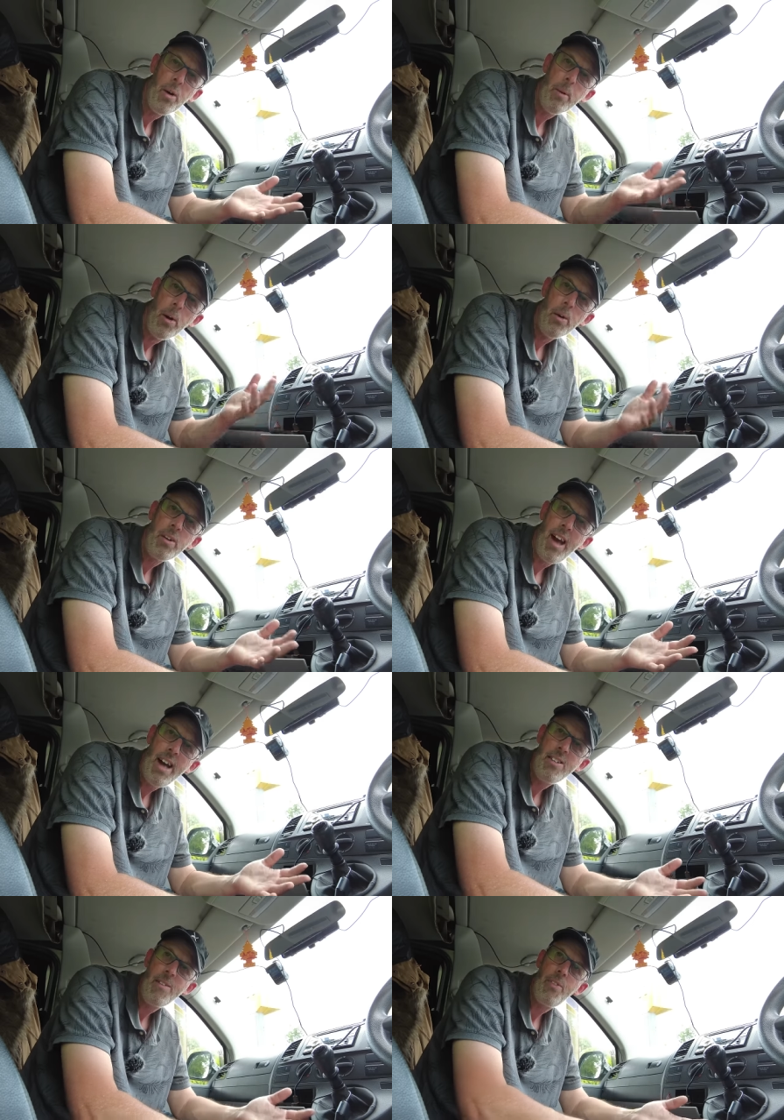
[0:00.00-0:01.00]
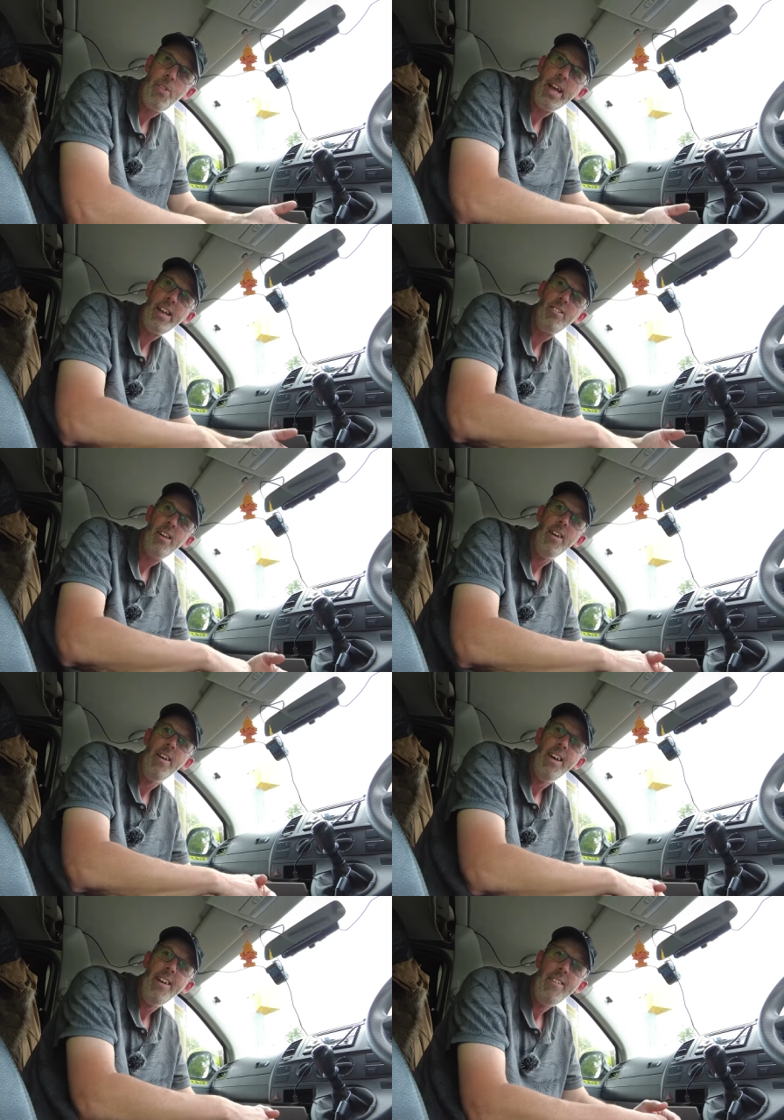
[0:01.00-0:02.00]
up all kinds of things.
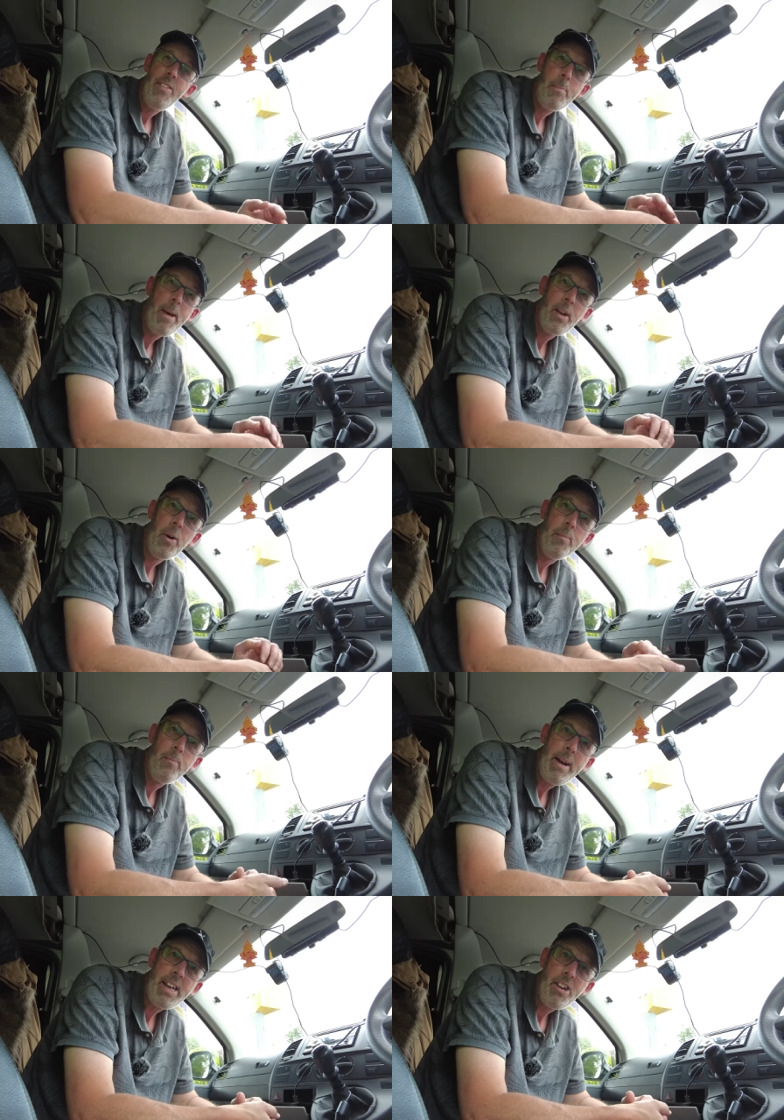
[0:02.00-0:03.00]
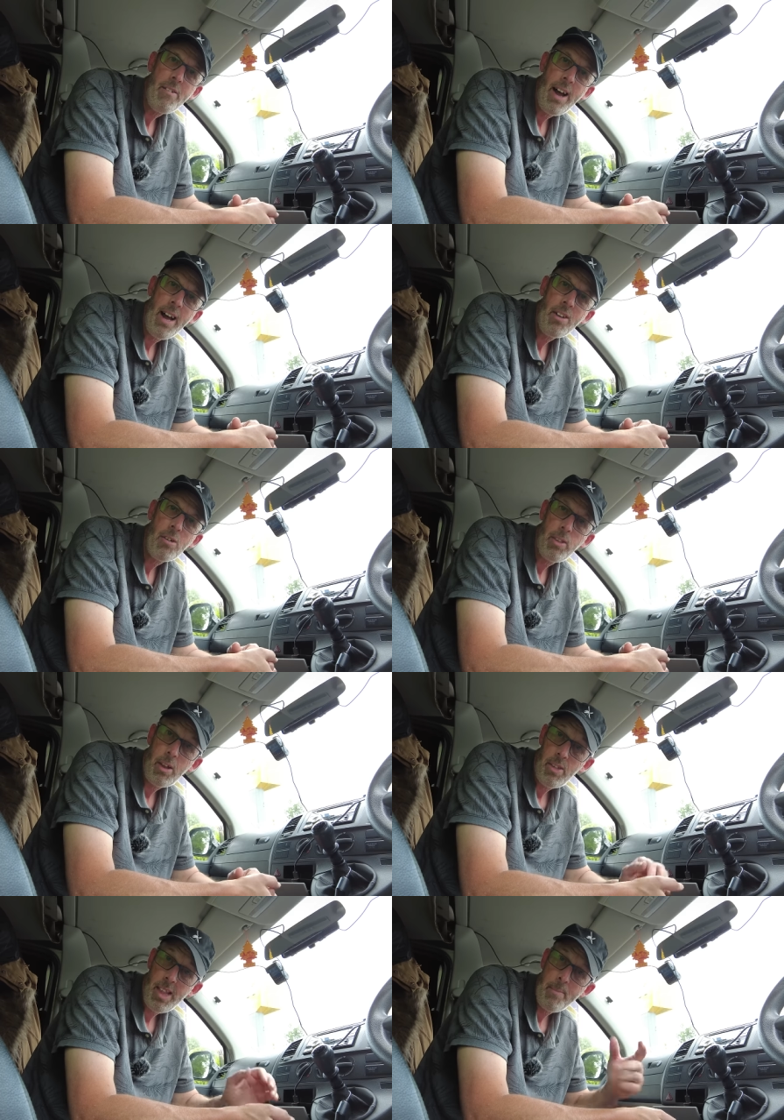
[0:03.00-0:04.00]
They pick up meteorites.
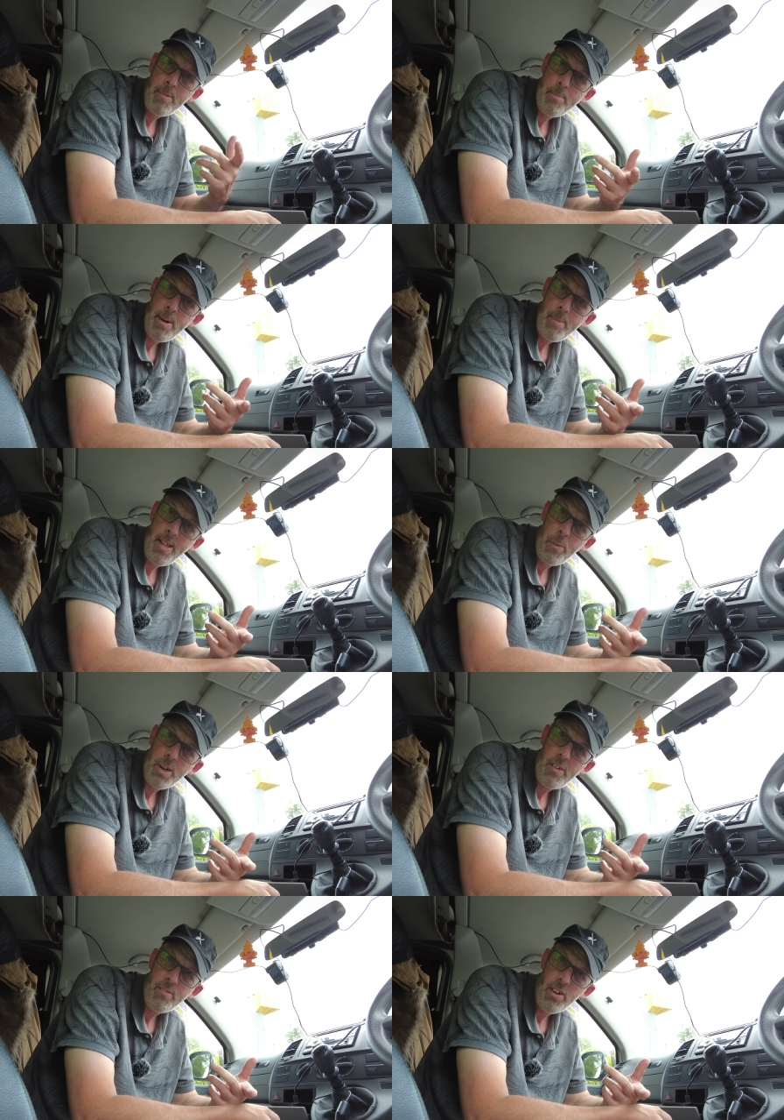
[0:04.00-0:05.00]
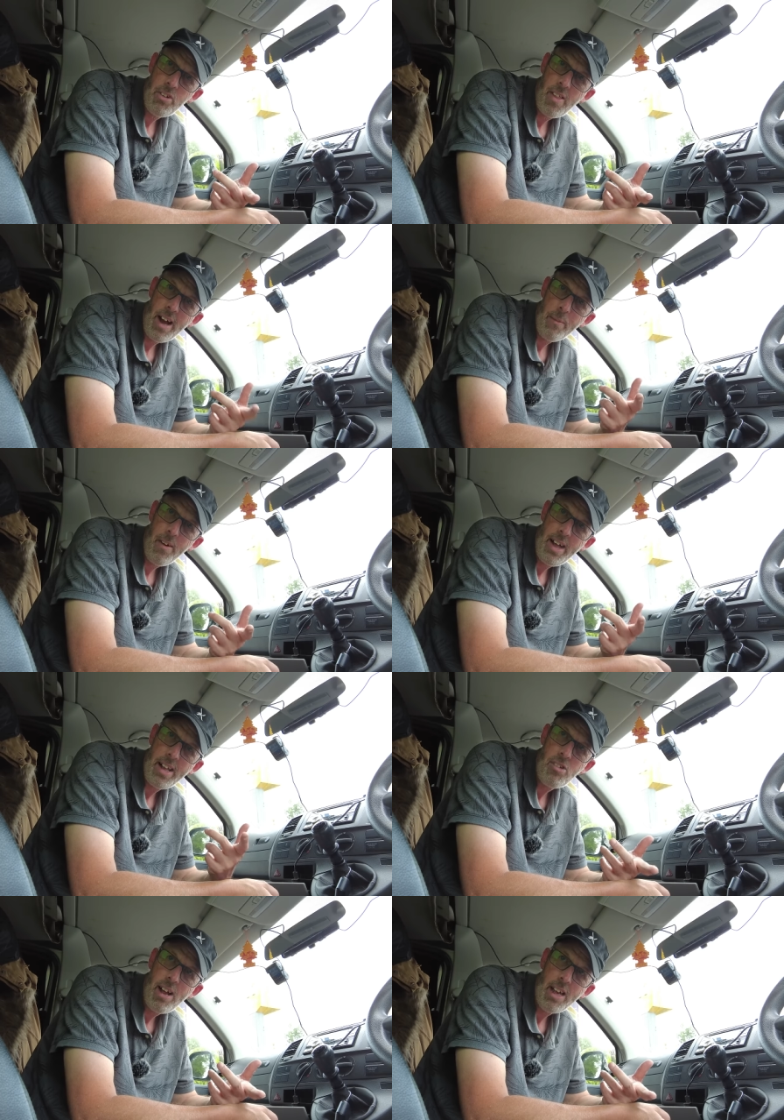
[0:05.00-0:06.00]
That remember that one in Russia, that what
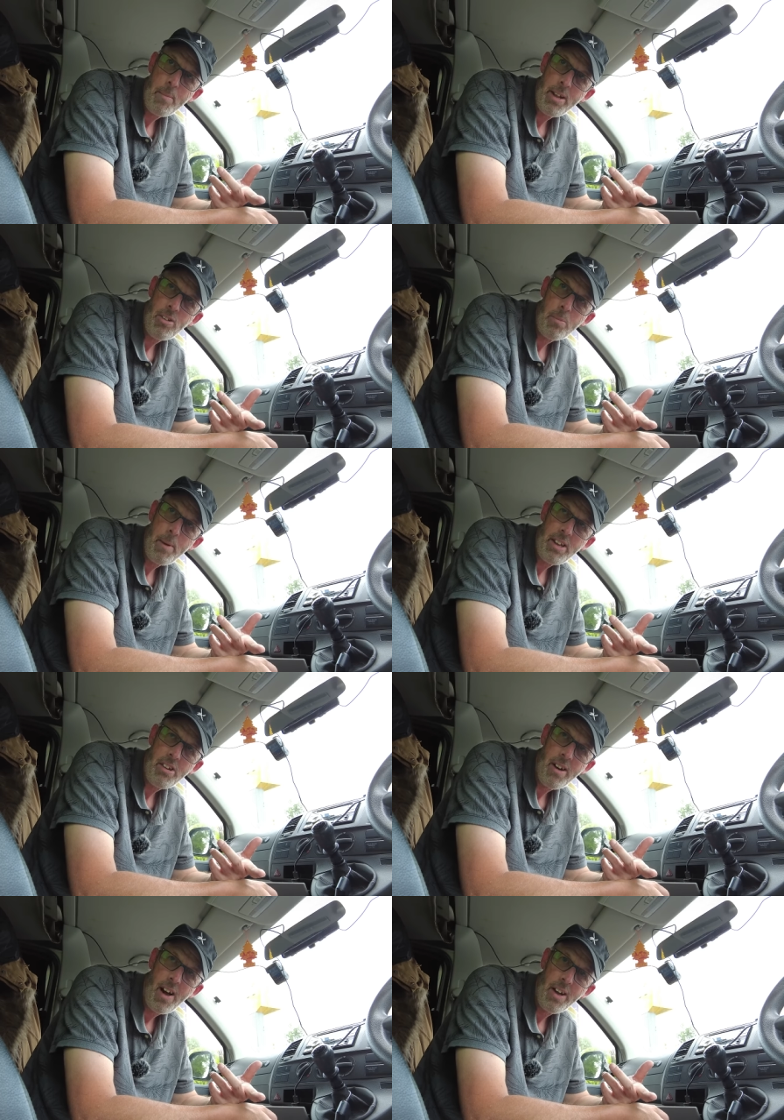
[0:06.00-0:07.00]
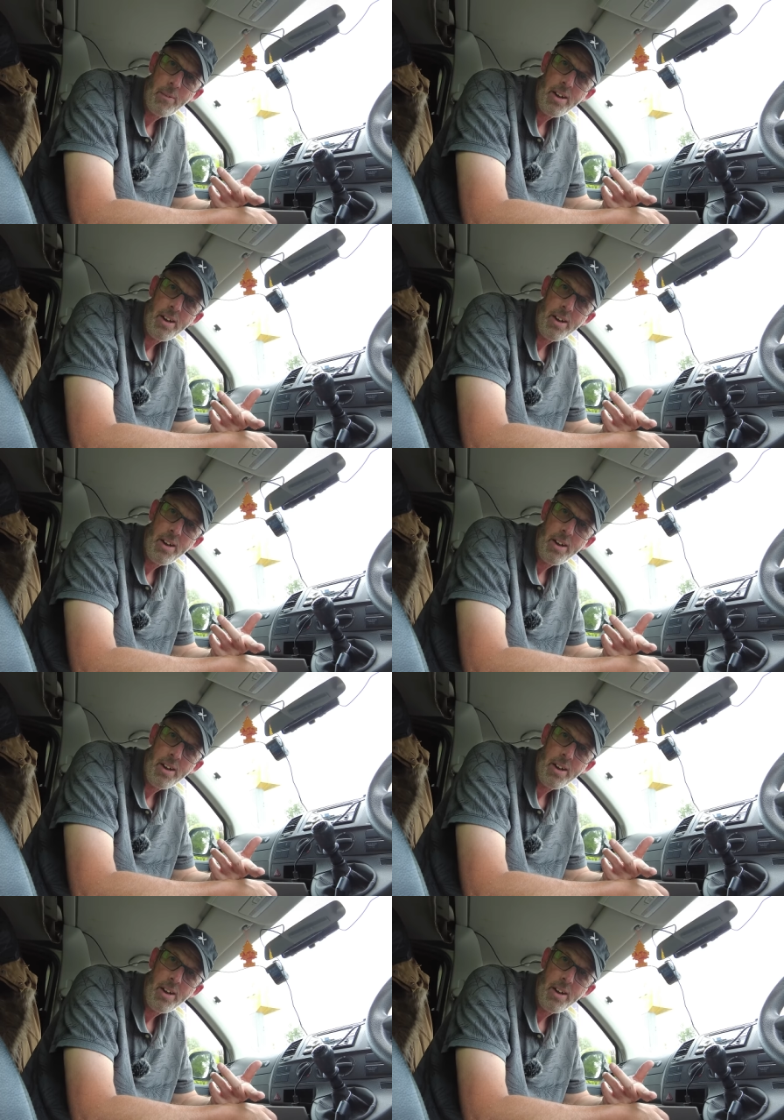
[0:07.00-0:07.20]
that Chelyabinsk meteorite that